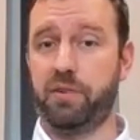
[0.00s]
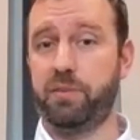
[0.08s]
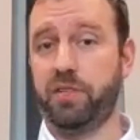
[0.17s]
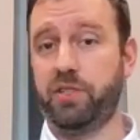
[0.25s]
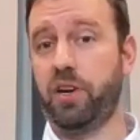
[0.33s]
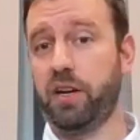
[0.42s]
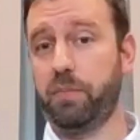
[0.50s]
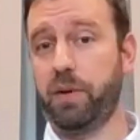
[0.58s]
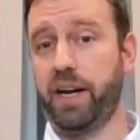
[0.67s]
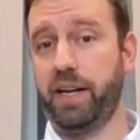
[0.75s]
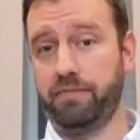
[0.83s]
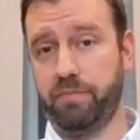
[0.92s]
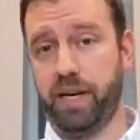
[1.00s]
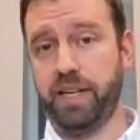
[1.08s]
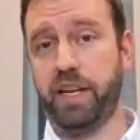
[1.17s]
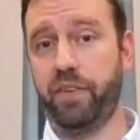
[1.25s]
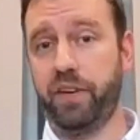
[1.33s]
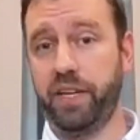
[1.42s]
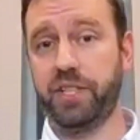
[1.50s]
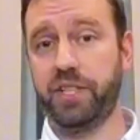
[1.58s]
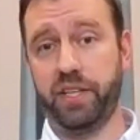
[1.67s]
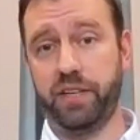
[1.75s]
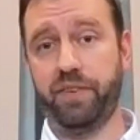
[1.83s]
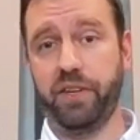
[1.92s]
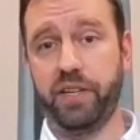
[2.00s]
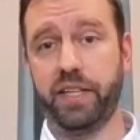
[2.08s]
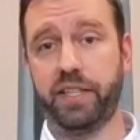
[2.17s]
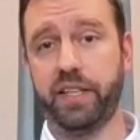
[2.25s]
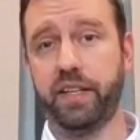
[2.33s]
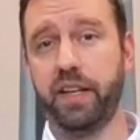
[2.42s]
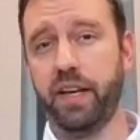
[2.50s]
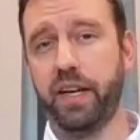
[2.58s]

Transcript: from a drug by definition if you're addicted.